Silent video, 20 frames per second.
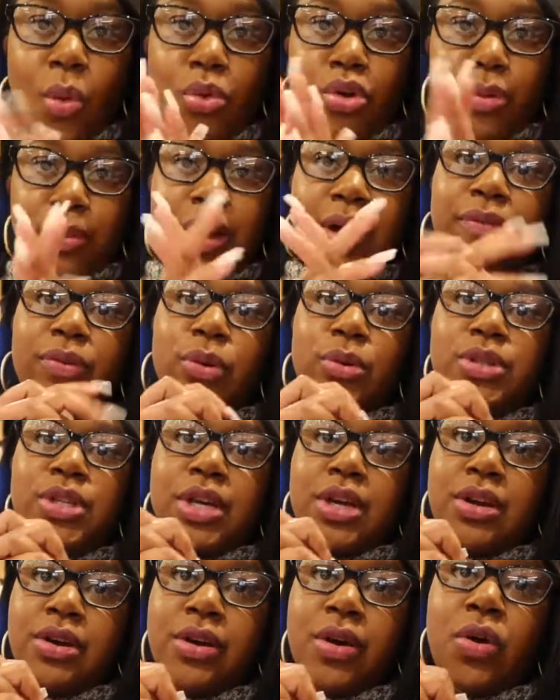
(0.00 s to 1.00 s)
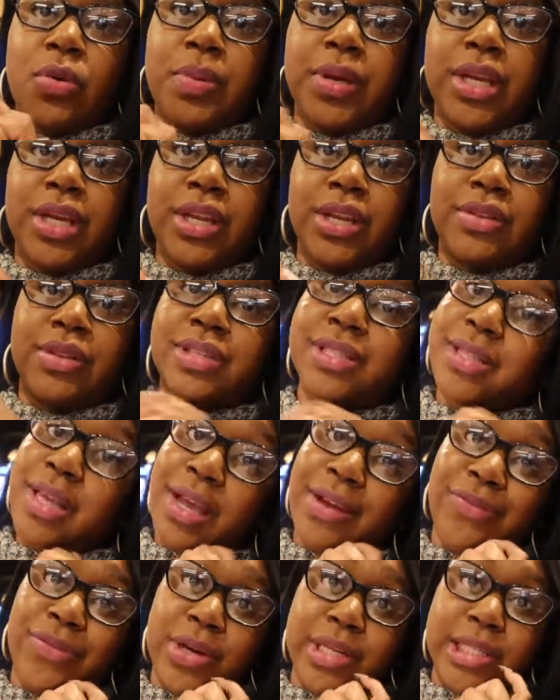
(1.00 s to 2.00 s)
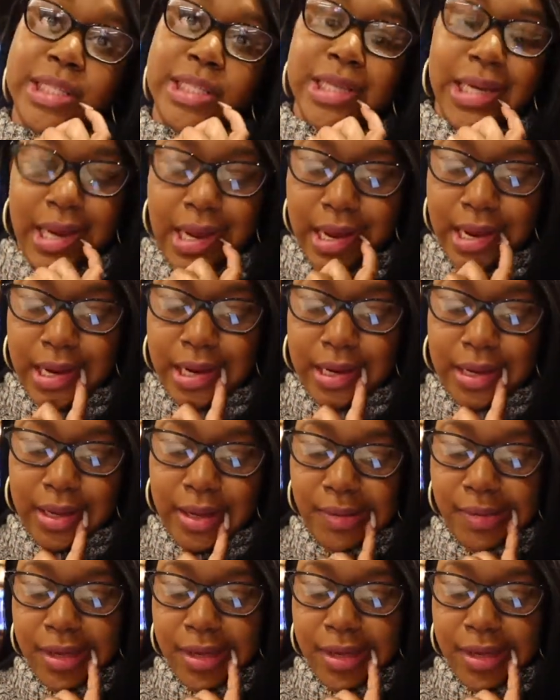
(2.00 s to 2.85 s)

Order my food, y'all. I'll be eating the steak frites today.